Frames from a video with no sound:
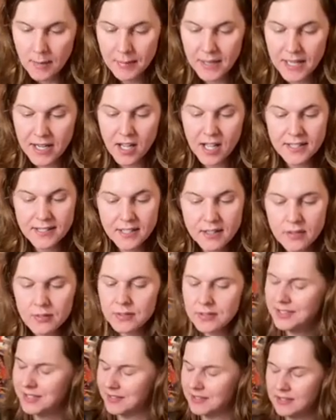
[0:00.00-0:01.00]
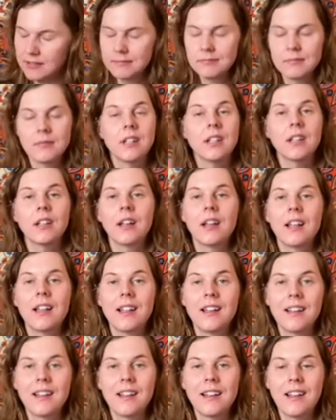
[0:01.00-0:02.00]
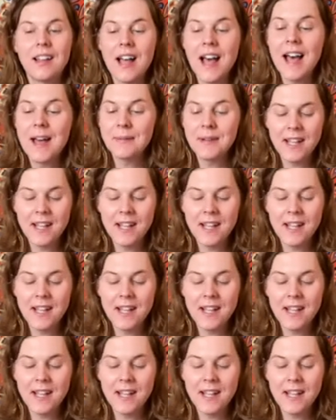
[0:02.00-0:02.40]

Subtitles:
But it also, I'm